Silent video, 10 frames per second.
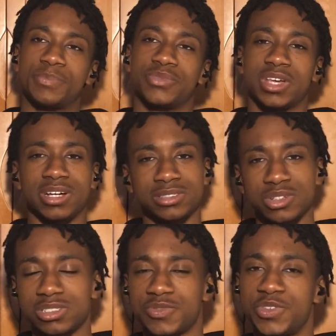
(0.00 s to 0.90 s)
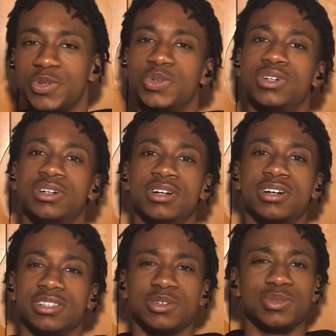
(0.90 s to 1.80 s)
I started to feel
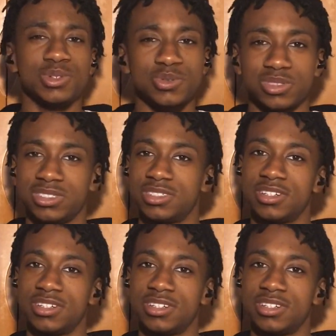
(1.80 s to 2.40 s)
a little lonely.